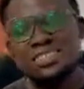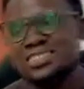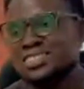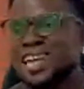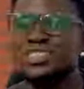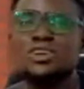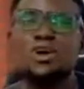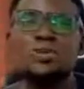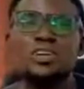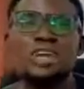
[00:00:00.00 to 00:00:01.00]
that is
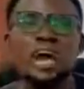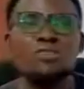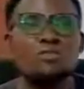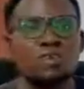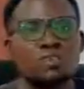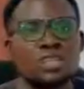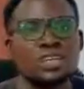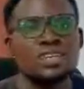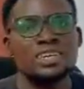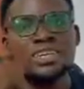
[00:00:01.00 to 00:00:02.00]
all we got for
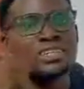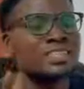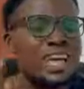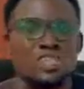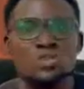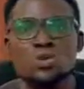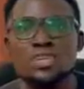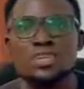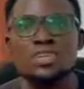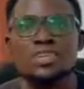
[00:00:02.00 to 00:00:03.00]
today. Next
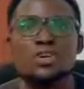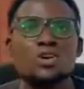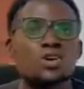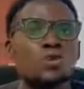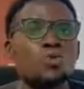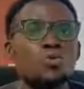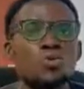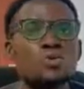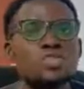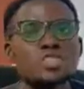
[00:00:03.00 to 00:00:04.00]
week, we
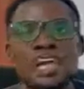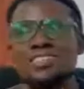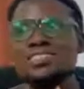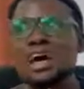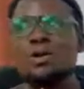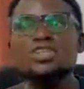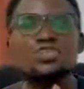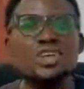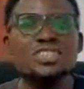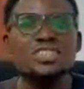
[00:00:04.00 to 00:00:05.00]
will start our
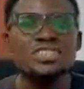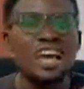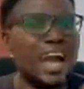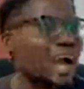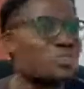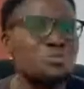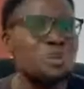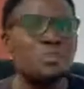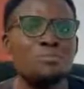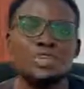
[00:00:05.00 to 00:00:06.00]
training, how to
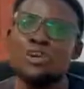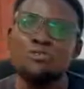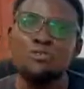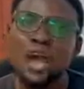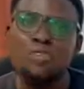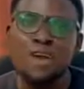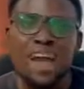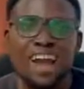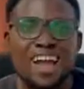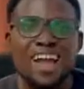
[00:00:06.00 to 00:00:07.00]
make money on
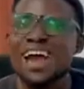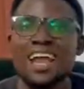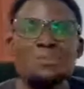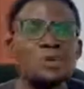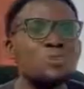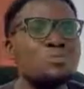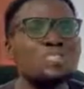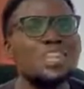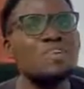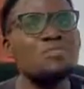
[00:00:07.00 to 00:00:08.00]
Fiverr. And I'm going to be
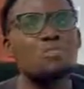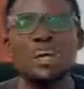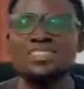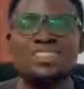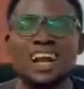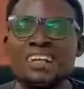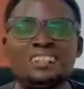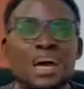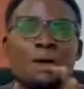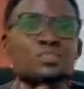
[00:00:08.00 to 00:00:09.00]
dealing practicals.
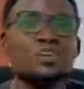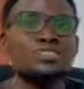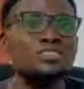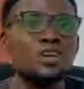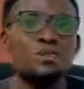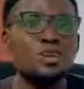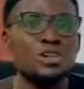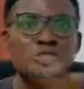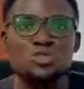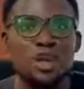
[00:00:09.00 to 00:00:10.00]
I'm not going to be all
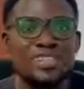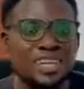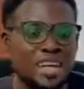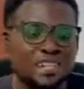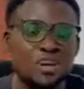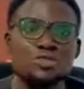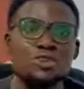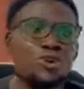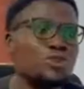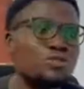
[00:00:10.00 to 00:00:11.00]
those writers that tell
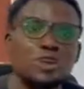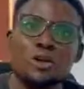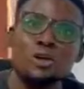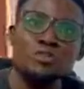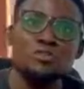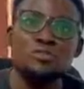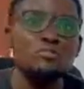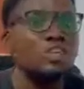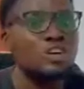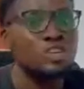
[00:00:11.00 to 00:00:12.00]
you, oh, if you want to make $50
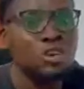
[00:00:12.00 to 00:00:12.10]
million,